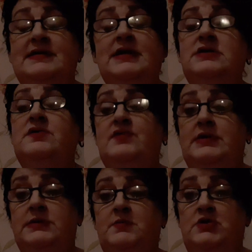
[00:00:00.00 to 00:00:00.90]
thank you
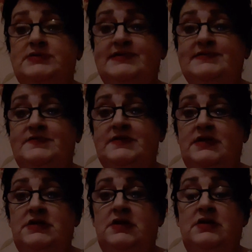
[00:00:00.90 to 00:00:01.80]
very much.
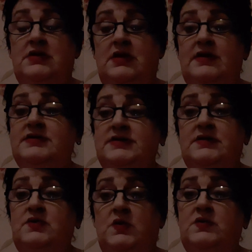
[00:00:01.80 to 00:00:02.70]
I
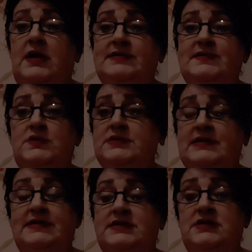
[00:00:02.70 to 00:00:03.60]

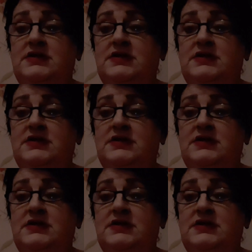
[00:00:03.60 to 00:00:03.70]
totally